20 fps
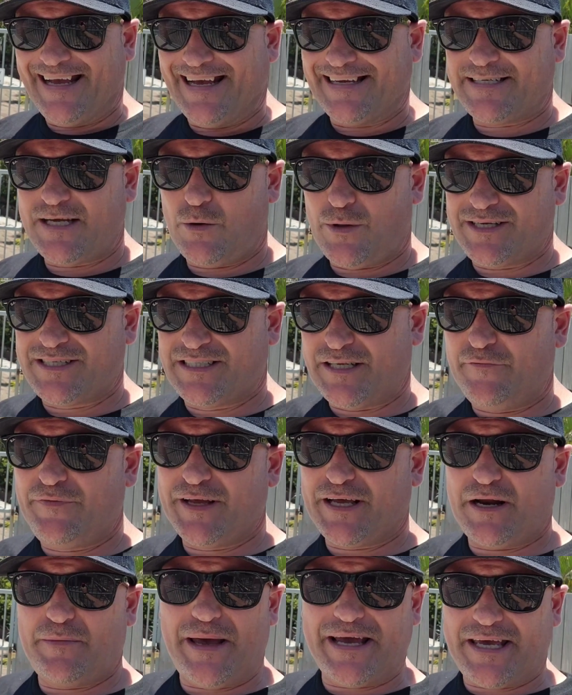So it's definitely
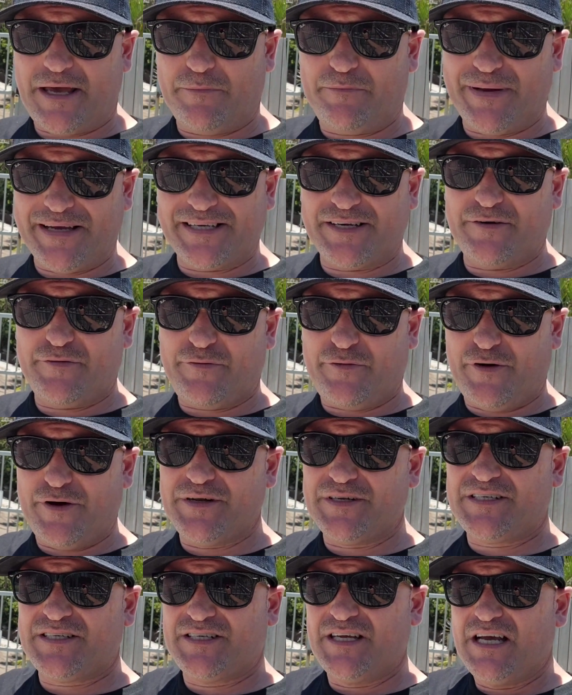going to make a big
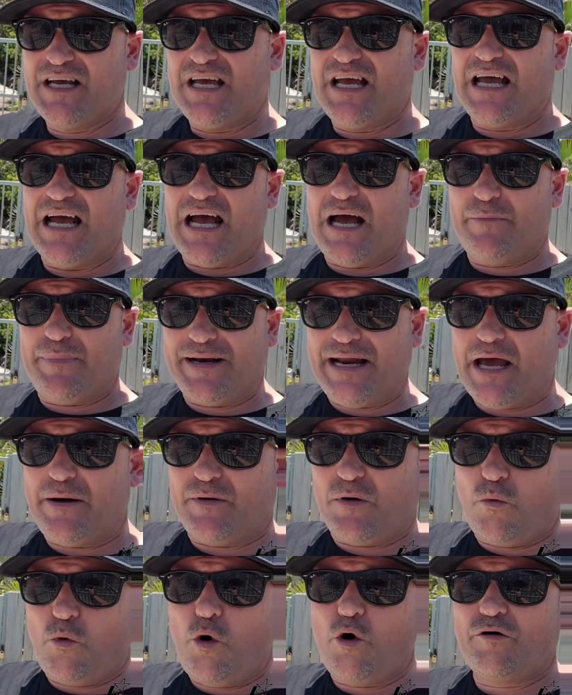difference uh, being
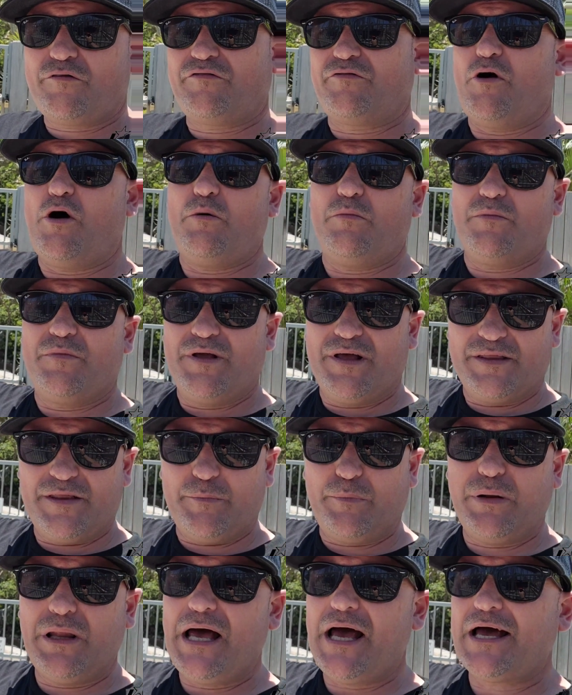able to walk from the
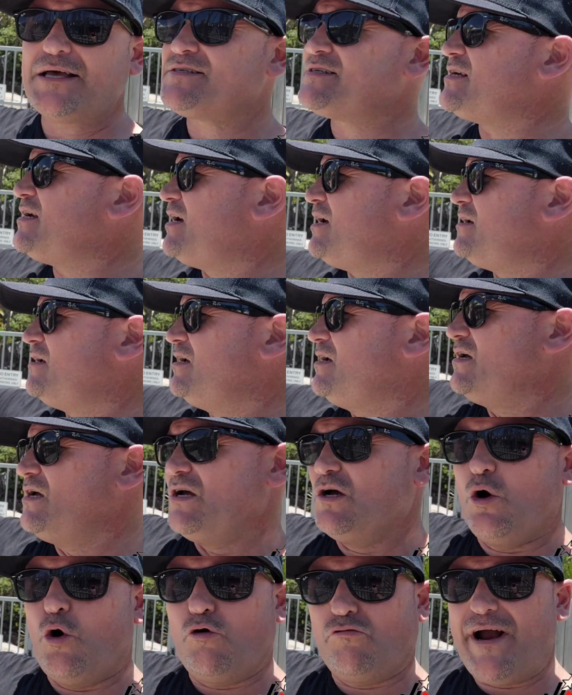plaza
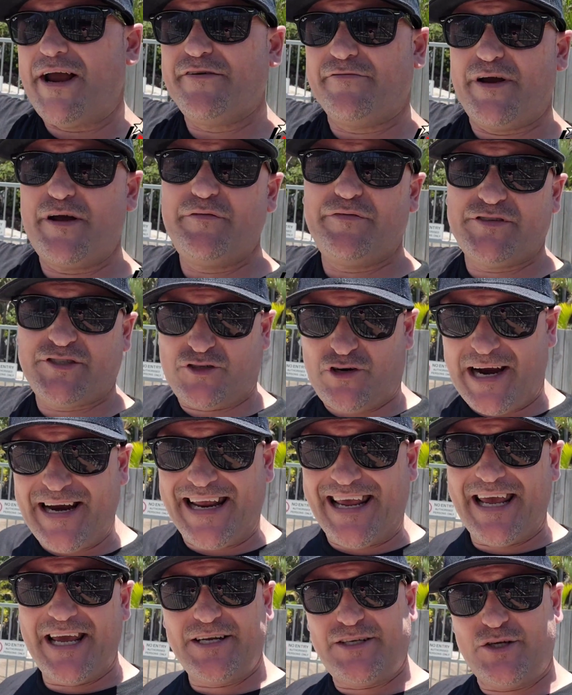or Ray Reef straight
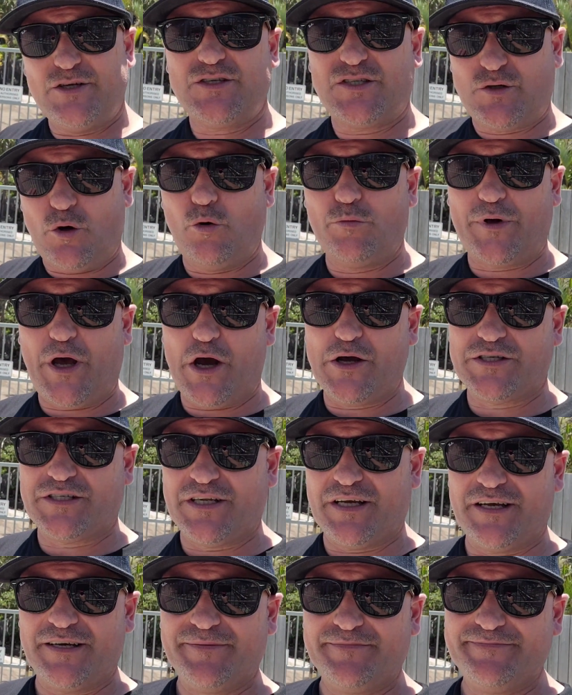here to Storm
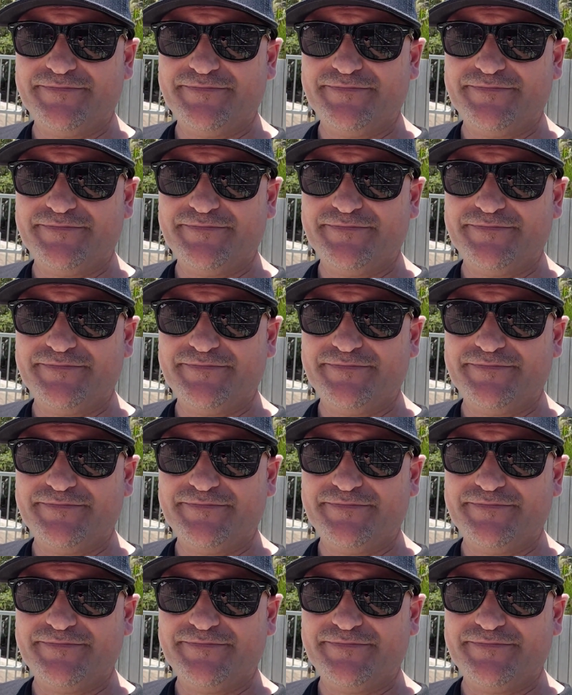Coaster.